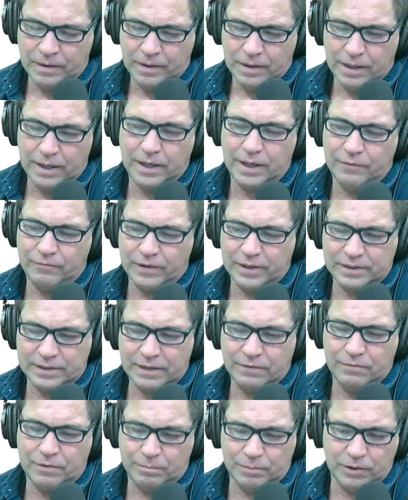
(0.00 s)
Uh, in fact, I
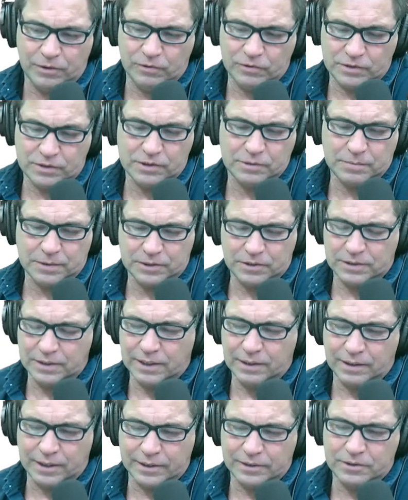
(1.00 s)
haven't been using as much as
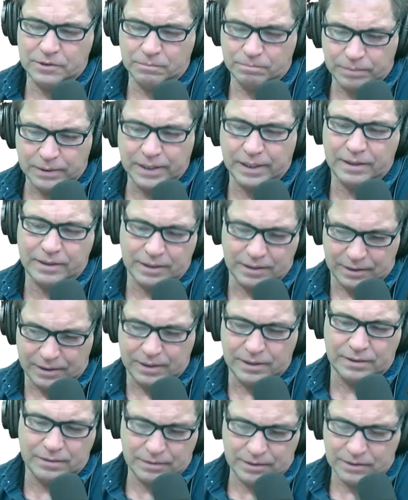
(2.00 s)
I'd like to. But
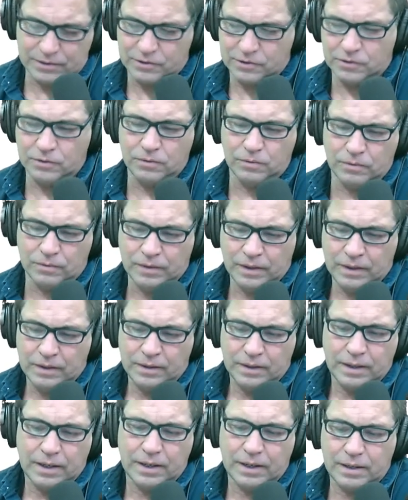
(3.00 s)
again, it's cool.
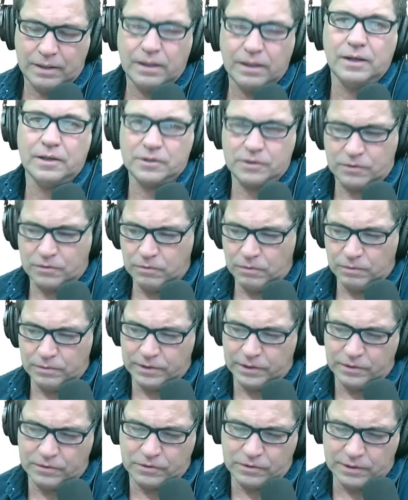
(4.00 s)
Uh, it is a cool
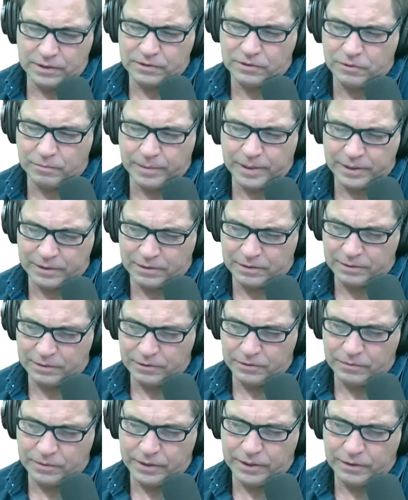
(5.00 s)
deal. So let's go back to
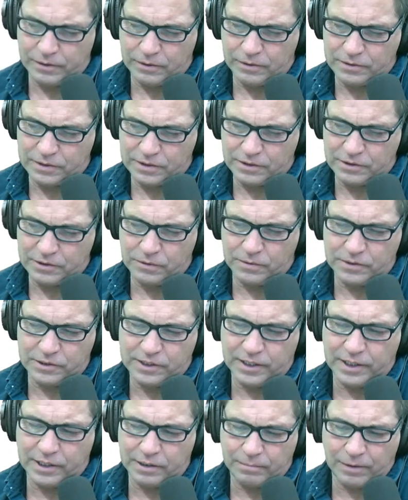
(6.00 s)
Lou here. He said so. He's
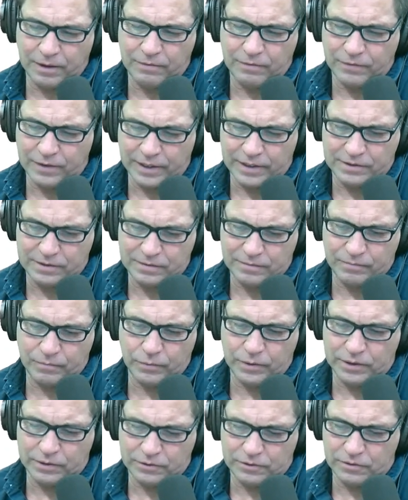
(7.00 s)
taken my advice,
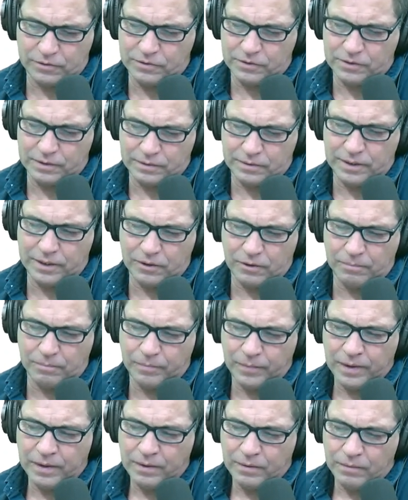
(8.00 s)
realtors, and help
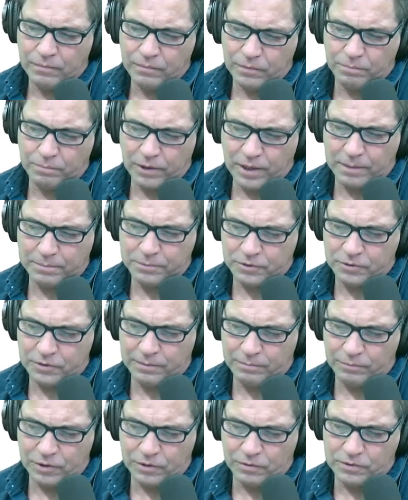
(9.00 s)
with
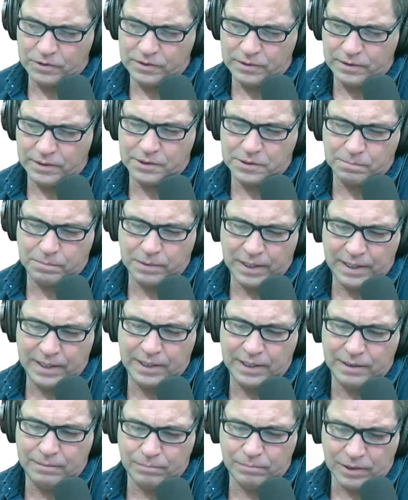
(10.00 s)
PropStream. No sense
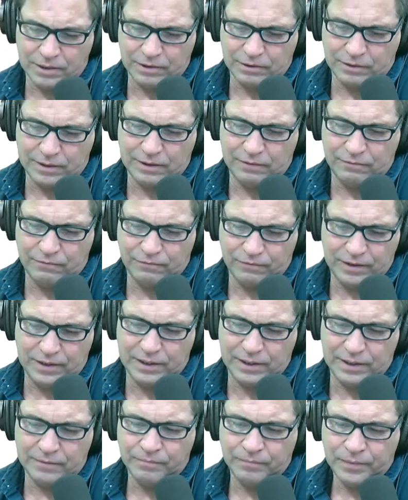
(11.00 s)
paying monthly
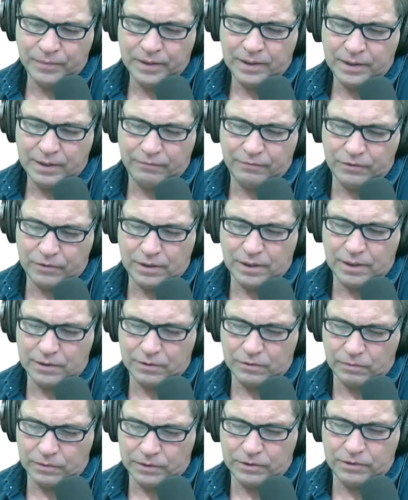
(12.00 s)
fee if you're not
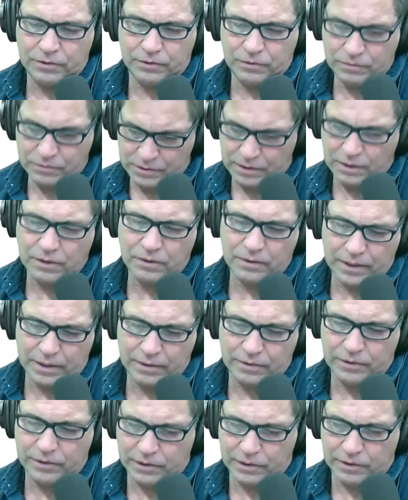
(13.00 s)
going to use it. Oh yeah,
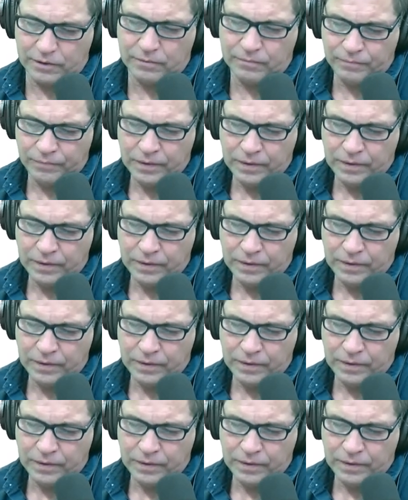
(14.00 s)
there you go.